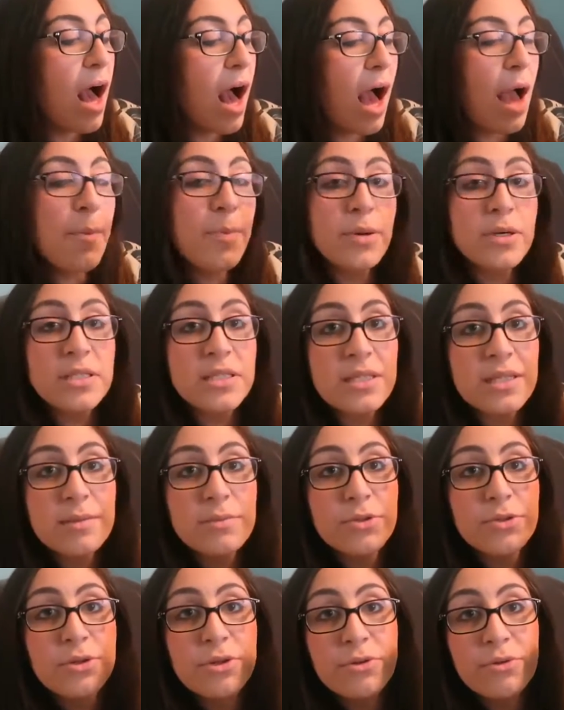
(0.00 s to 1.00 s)
I personally am
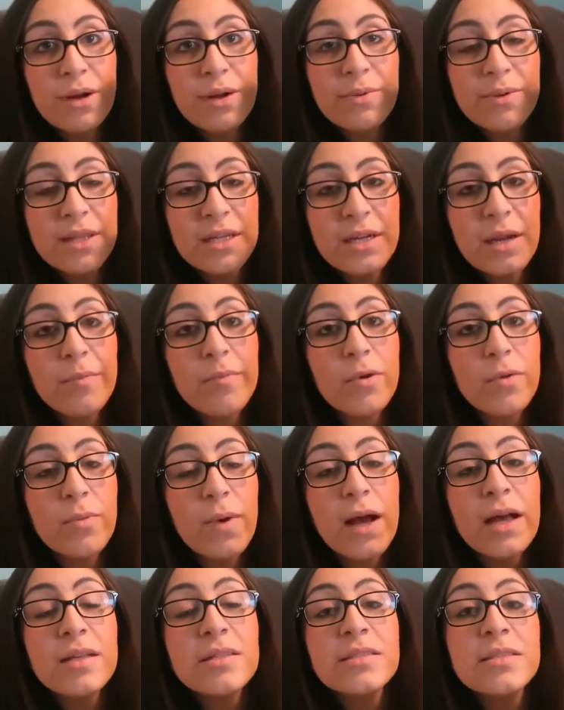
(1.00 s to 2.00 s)
doing great with the number
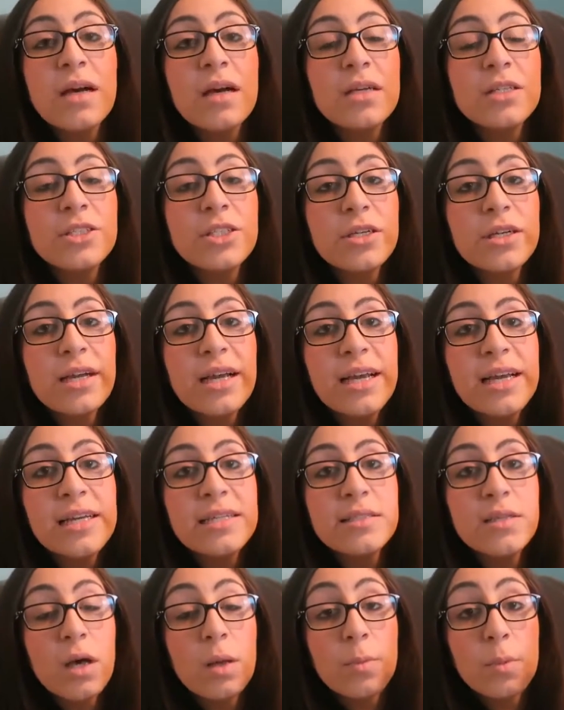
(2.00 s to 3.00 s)
1s. Hunter
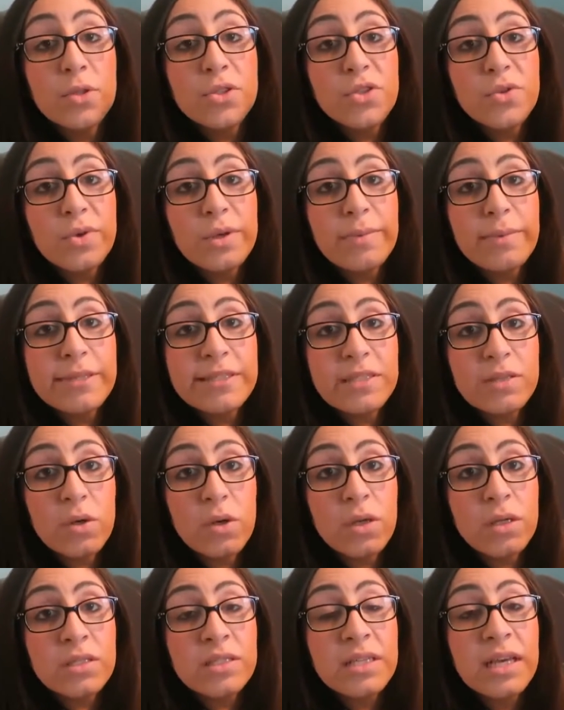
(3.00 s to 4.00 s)
is almost 3 months
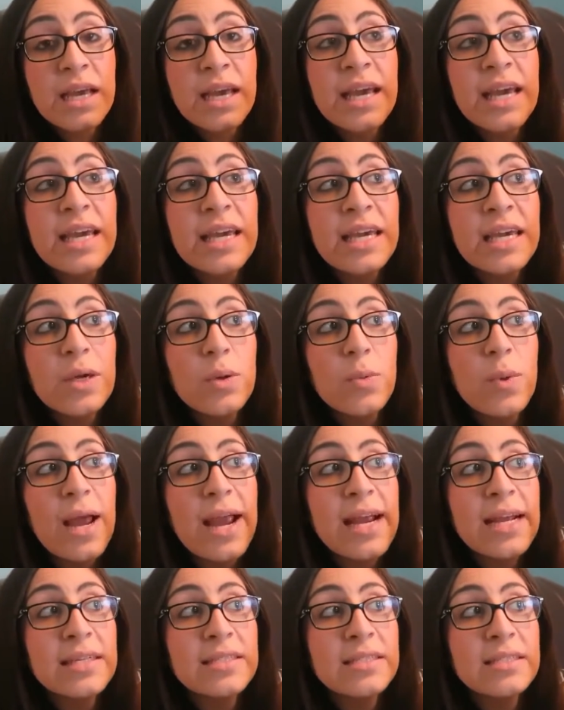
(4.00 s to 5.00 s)
old. He
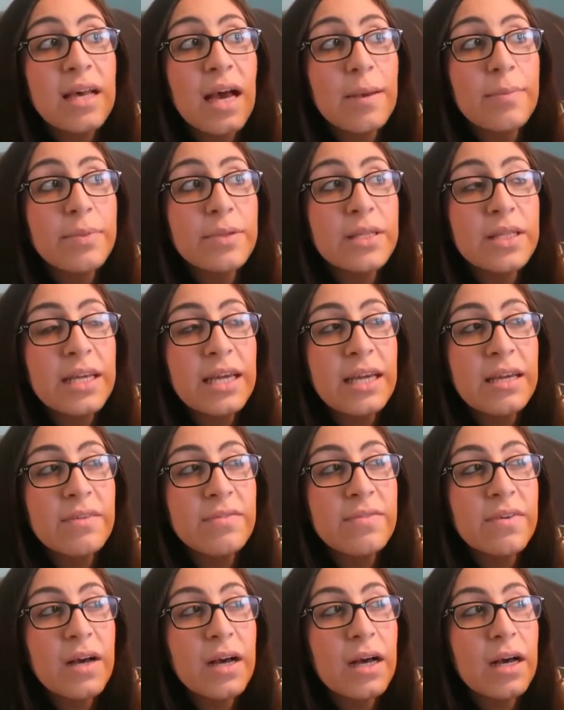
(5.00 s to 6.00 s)
weighs, I
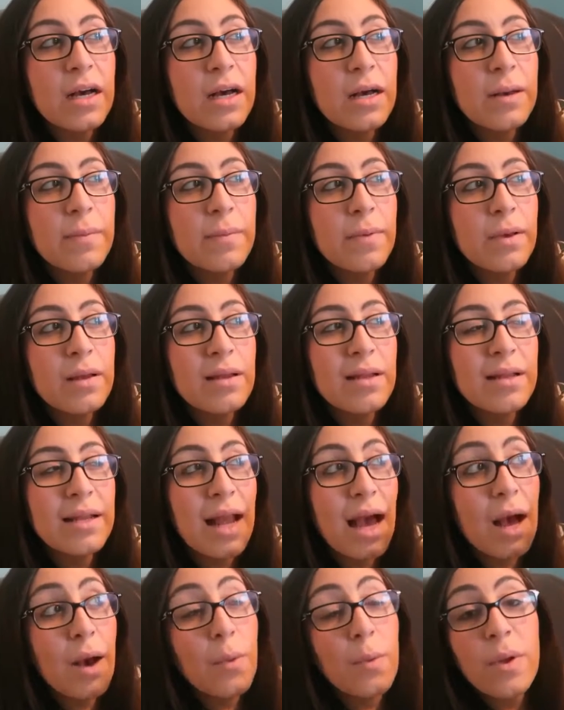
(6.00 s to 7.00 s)
believe,
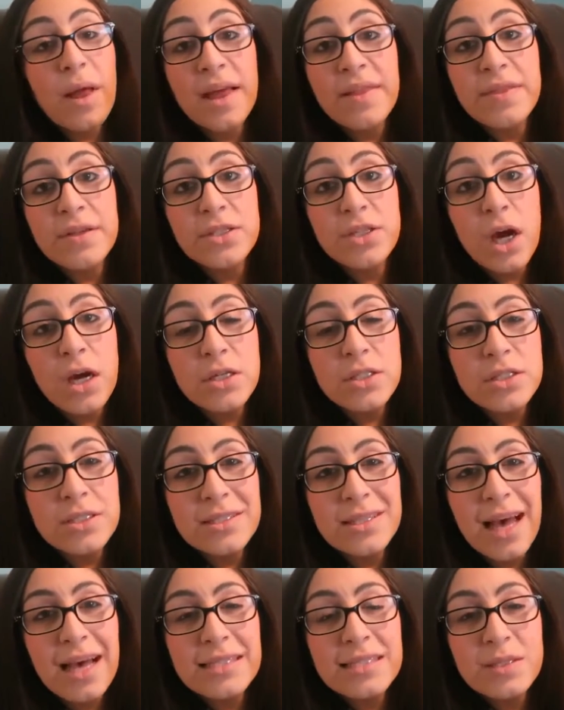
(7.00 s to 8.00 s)
now, well, at the doctor's
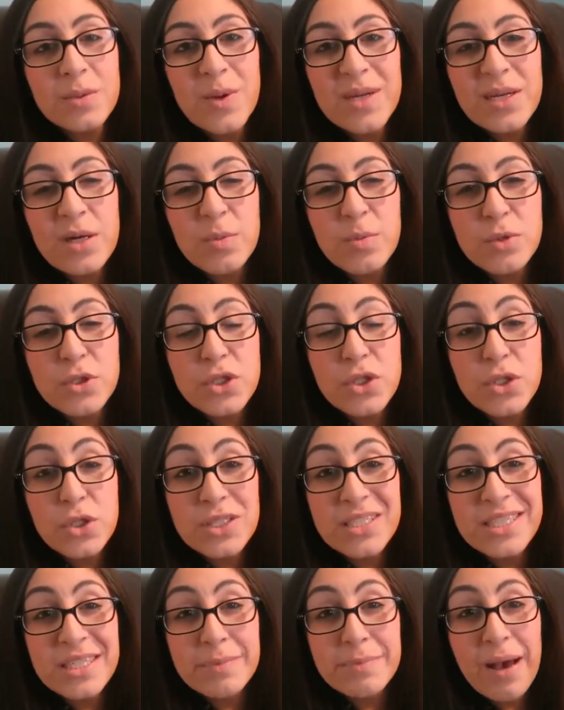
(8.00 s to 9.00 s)
last, he weighed almost
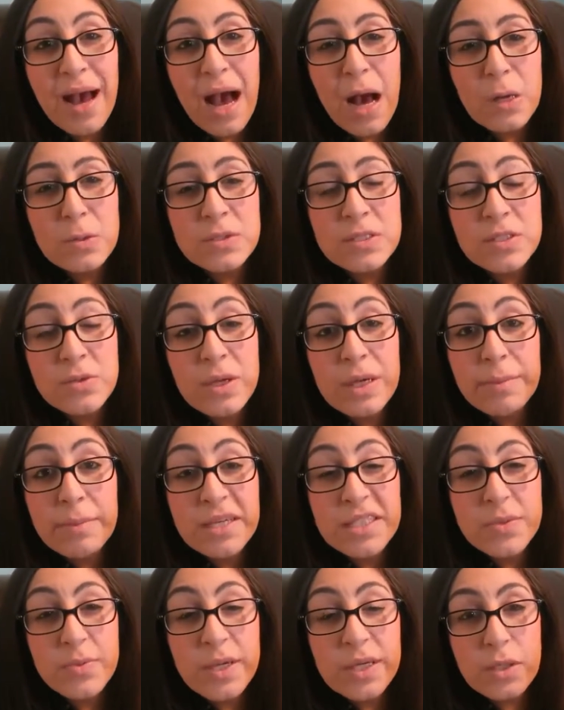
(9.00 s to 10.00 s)
13 pounds, so he
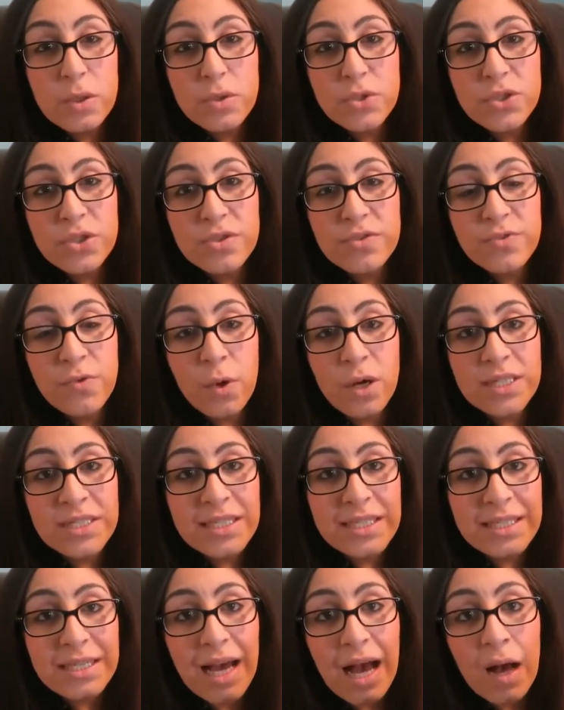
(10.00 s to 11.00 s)
must weigh closer to
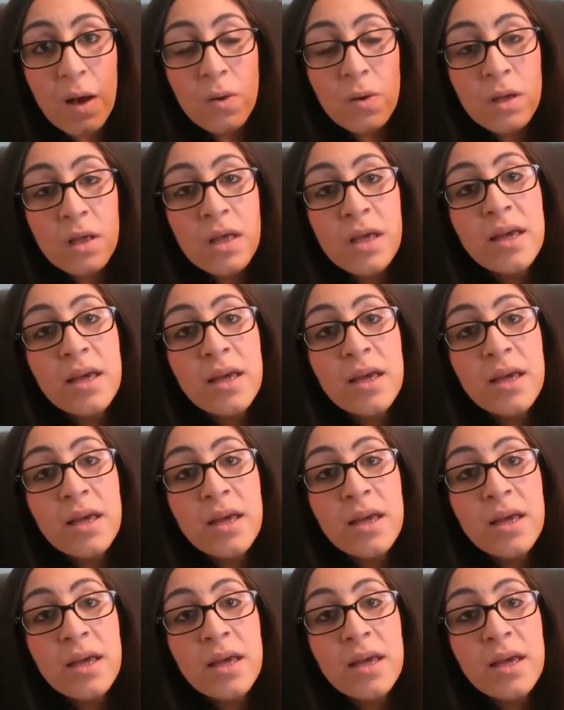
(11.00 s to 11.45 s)
14 now.